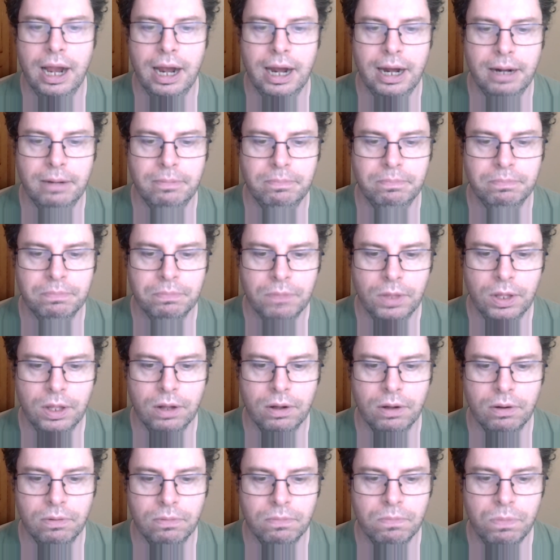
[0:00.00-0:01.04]

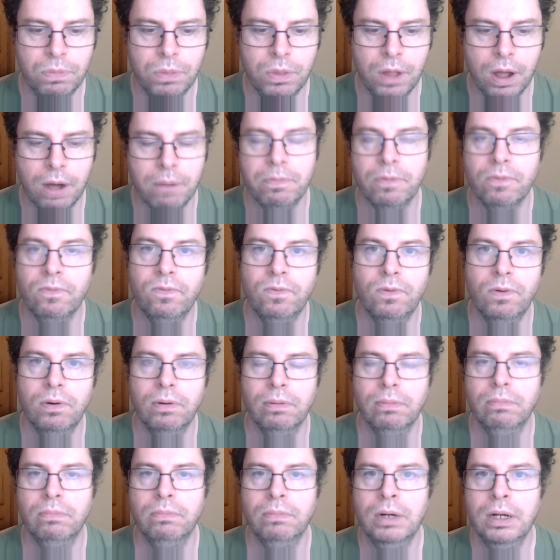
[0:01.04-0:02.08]
not
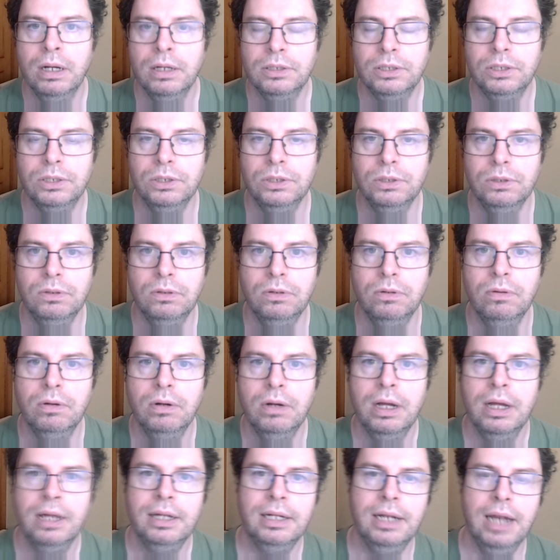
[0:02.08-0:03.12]
perform
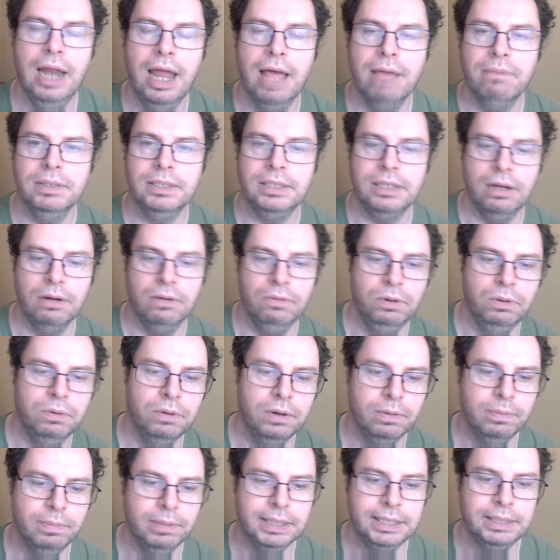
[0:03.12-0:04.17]
to levels
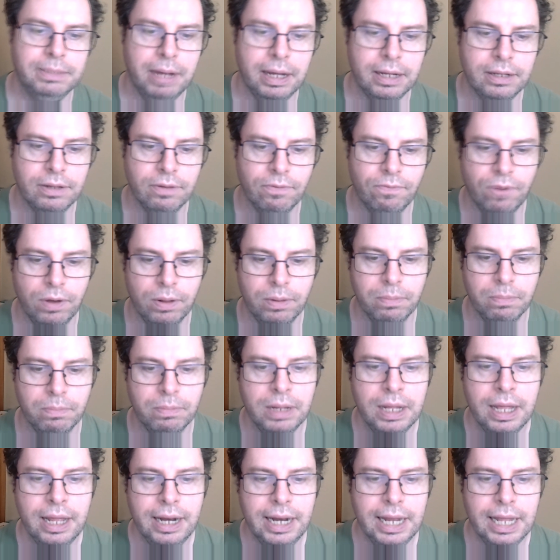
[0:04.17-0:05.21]
that we would have expected
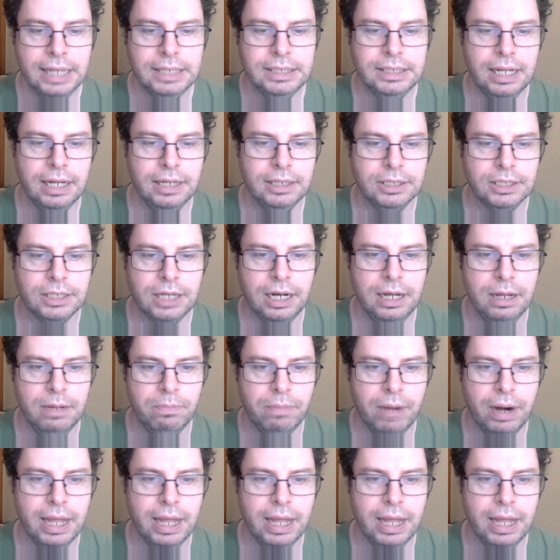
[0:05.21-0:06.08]
from them. Next then is